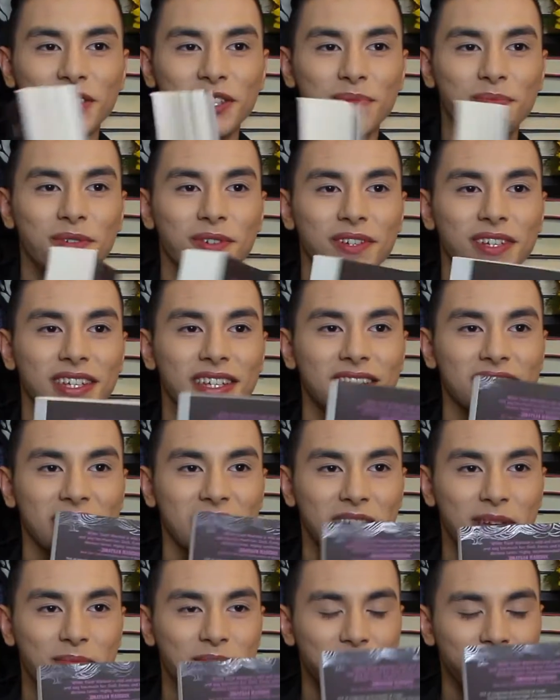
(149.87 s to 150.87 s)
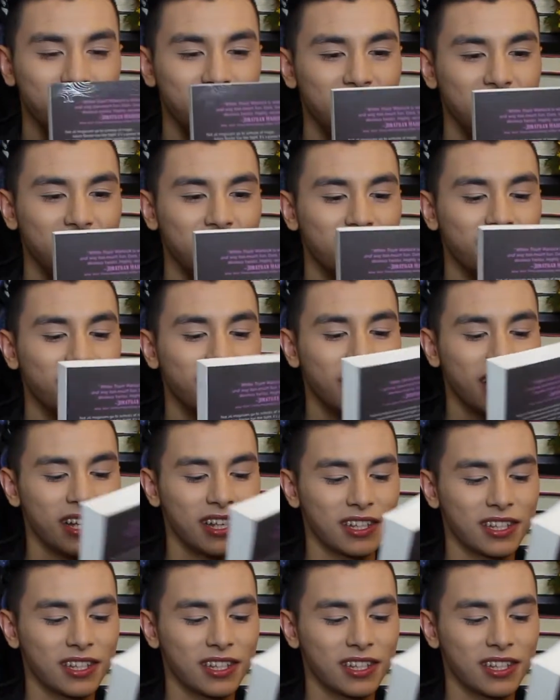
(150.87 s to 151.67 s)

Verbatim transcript: the spookiest time of year.